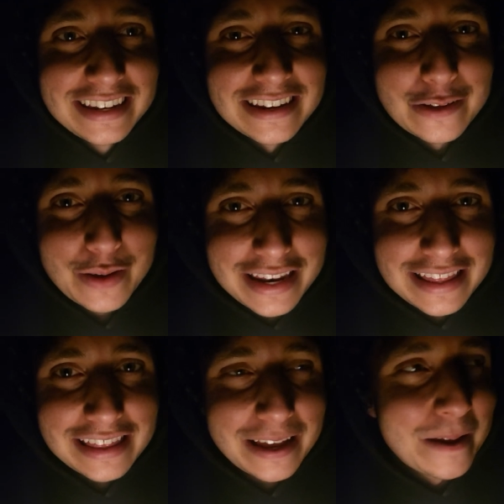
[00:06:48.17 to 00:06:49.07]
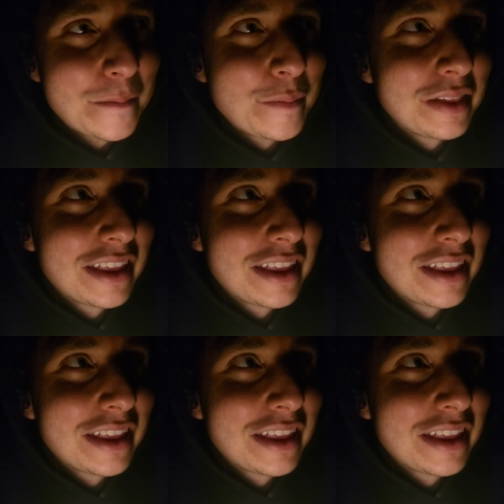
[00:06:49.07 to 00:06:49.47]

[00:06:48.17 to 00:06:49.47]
to do anything.